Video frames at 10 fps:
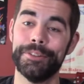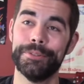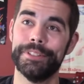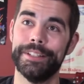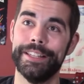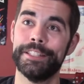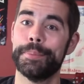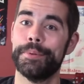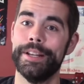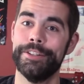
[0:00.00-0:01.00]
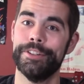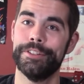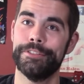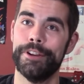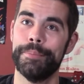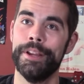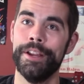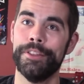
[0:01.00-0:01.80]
those inspirations from